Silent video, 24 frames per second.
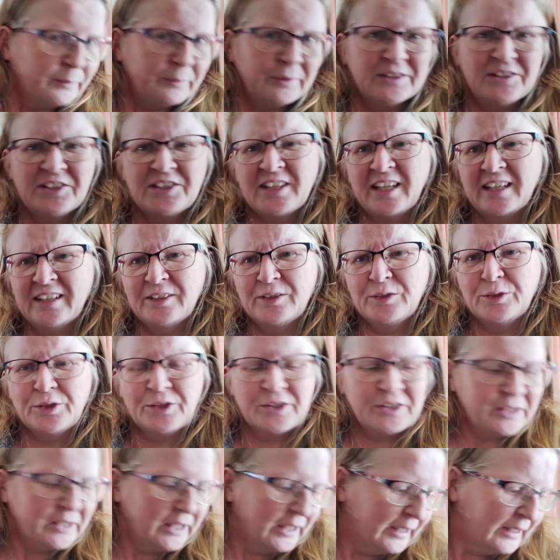which is kind of
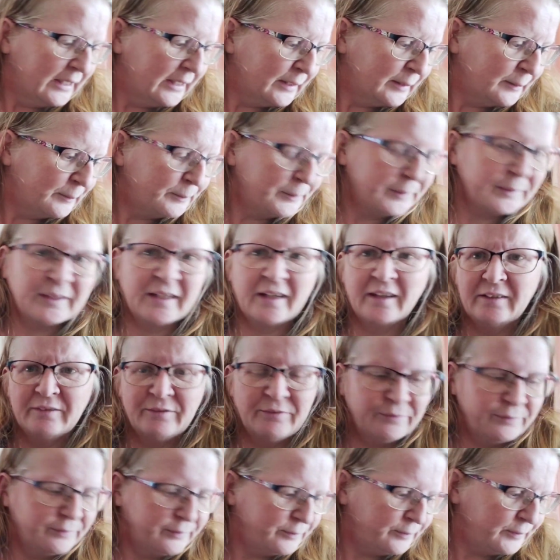good, but kind
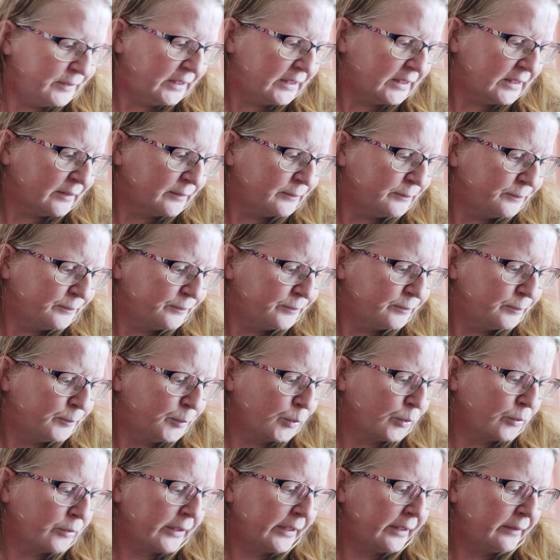of, you know,
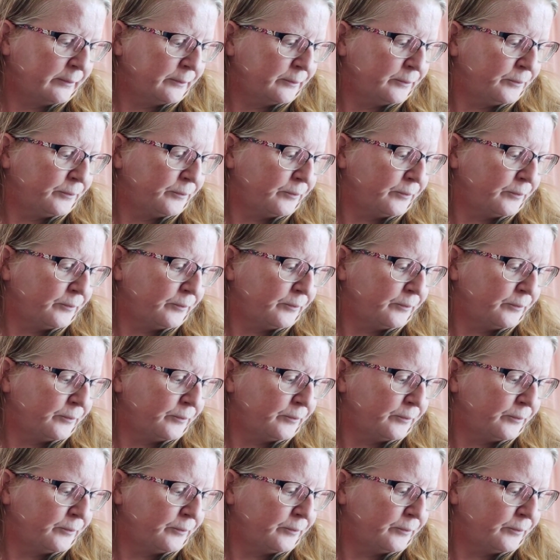boring.